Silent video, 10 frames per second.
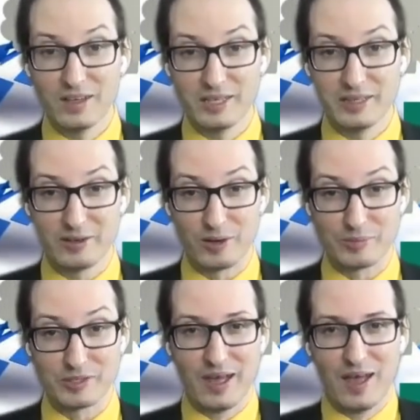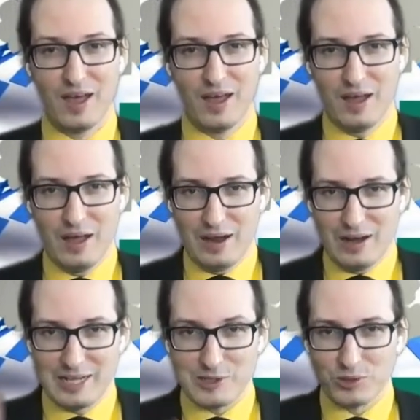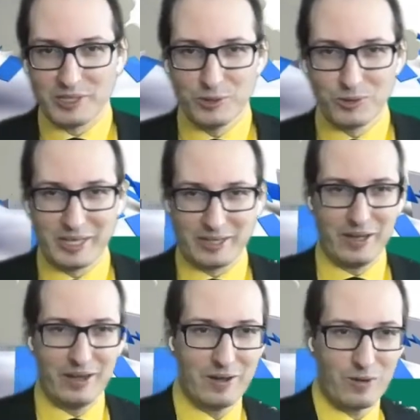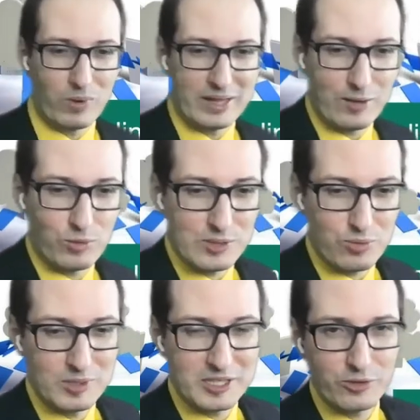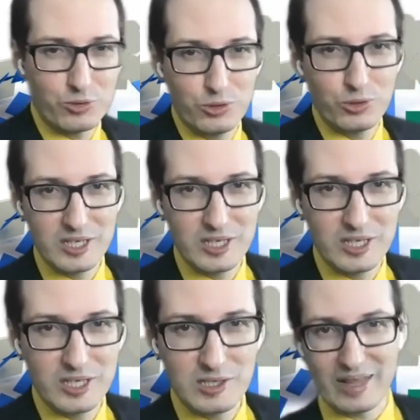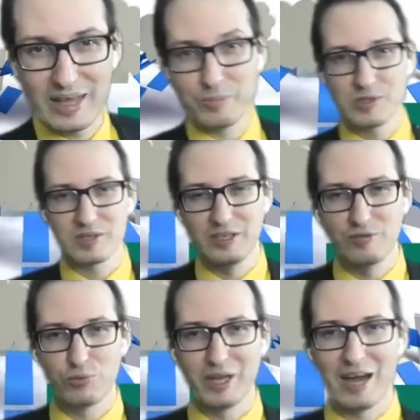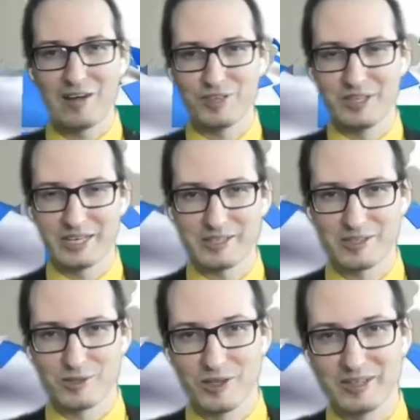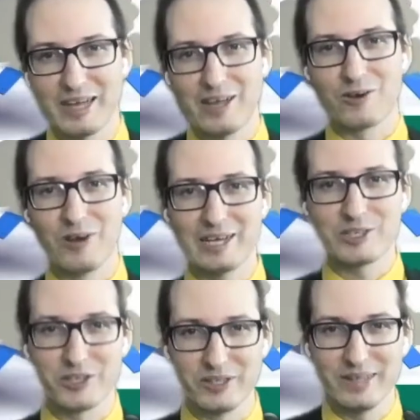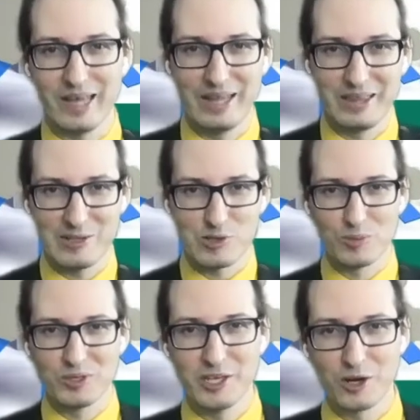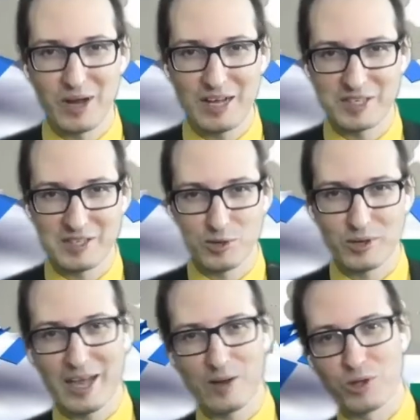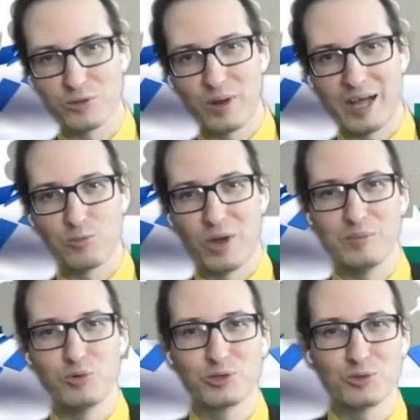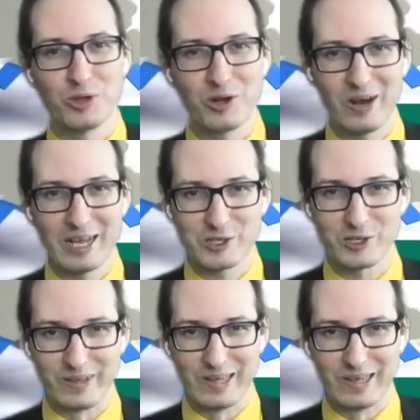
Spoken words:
interrupt. Let's continue then. What I was promising to you is what happens if we have indexed an entire collection and then somebody arrives and says, okay, I want to add 1 book to the collection.